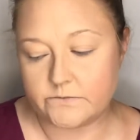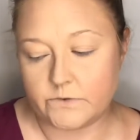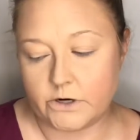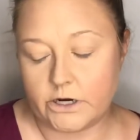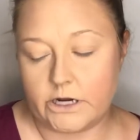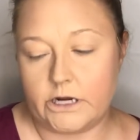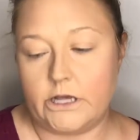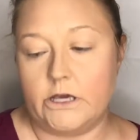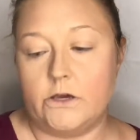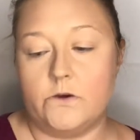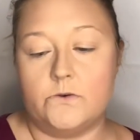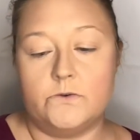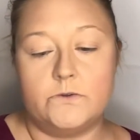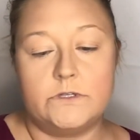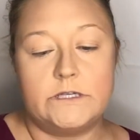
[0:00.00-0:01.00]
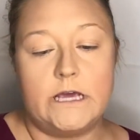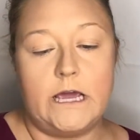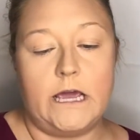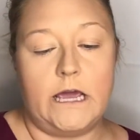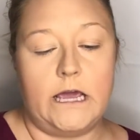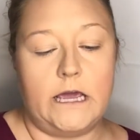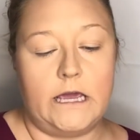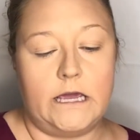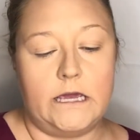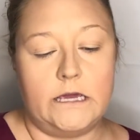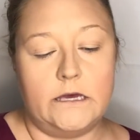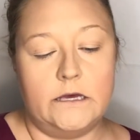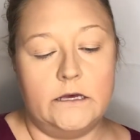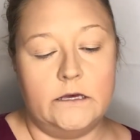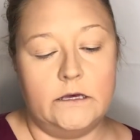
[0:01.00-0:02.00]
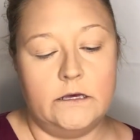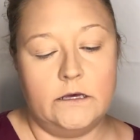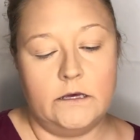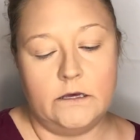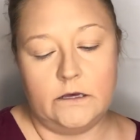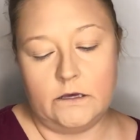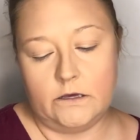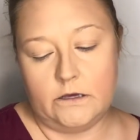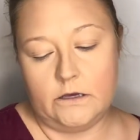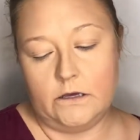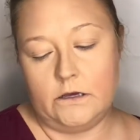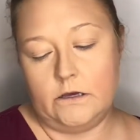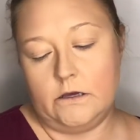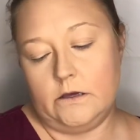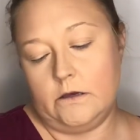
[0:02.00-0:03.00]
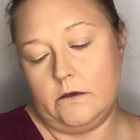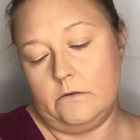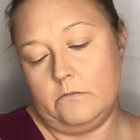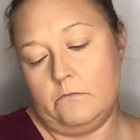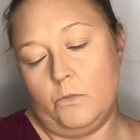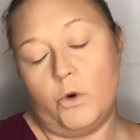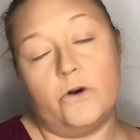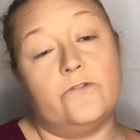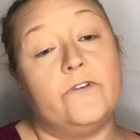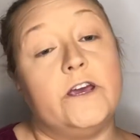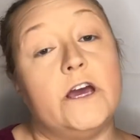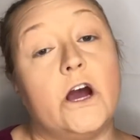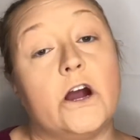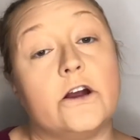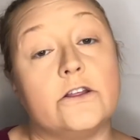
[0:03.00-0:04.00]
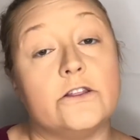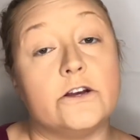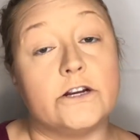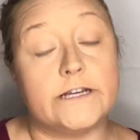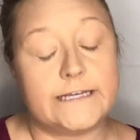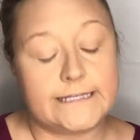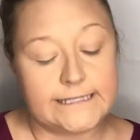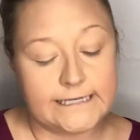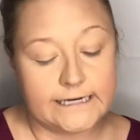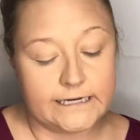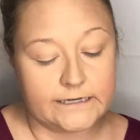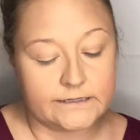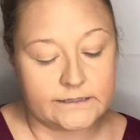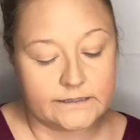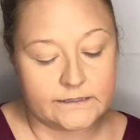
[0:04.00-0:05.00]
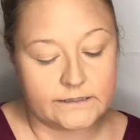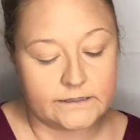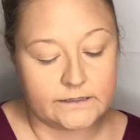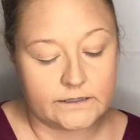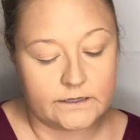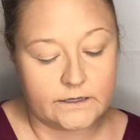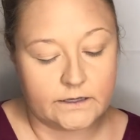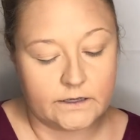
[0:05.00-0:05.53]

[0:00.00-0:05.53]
We're going to use a Morphe R36.